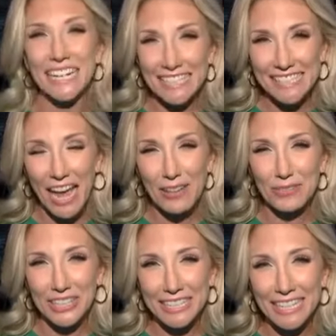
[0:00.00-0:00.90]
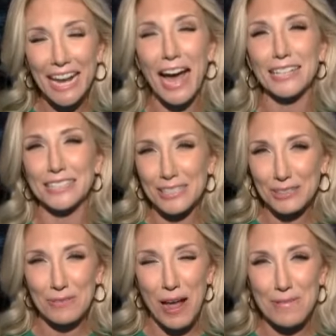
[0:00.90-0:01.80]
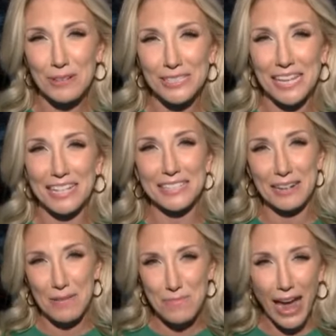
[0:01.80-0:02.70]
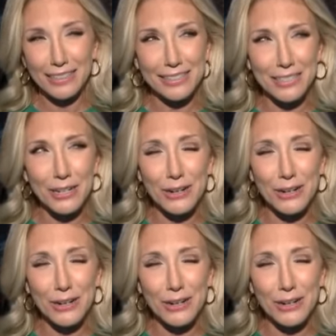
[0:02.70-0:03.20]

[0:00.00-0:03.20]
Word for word: in South Philly. Alicia Roberts, I'll send it back to you.